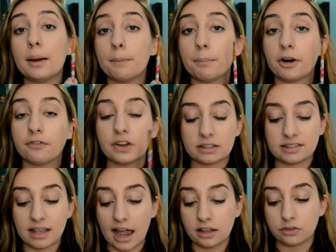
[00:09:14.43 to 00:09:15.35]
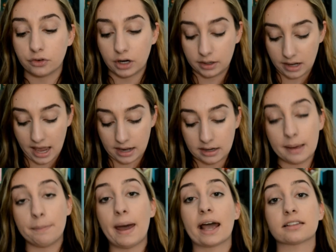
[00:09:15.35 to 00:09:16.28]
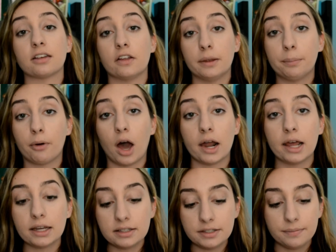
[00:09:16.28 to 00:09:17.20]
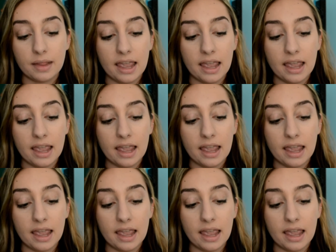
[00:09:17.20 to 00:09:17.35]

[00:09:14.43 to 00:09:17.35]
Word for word: Perfect size for it, and it packs on the product.